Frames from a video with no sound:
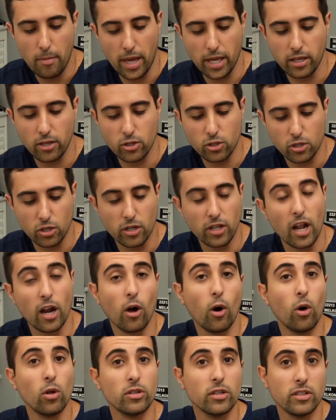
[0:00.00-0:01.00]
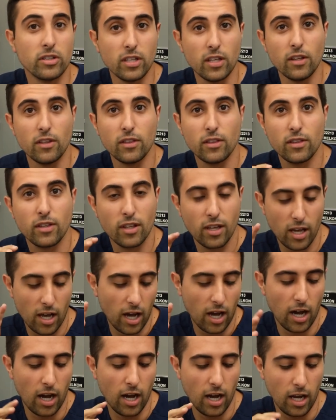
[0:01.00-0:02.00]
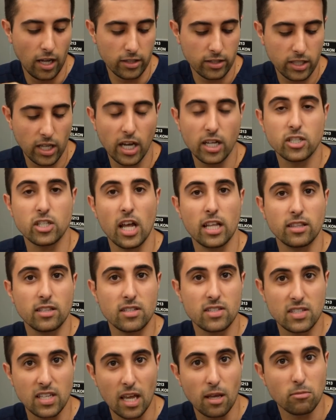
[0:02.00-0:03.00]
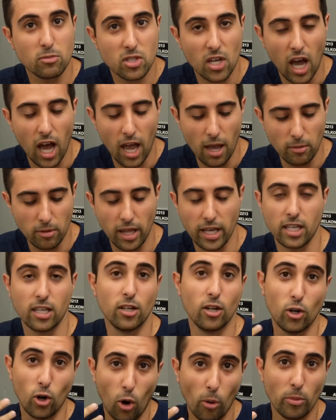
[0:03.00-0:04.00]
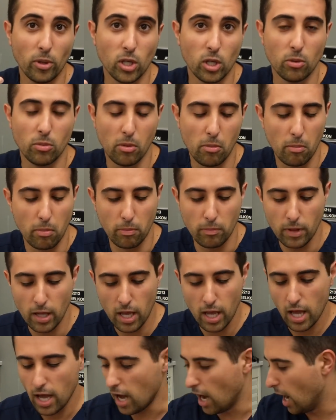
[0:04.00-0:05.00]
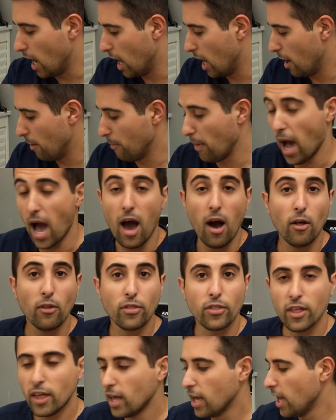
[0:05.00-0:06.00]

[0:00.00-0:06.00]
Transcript: making sure that all the teeth uh, touch at the same time, like in a normal human uh, mouth.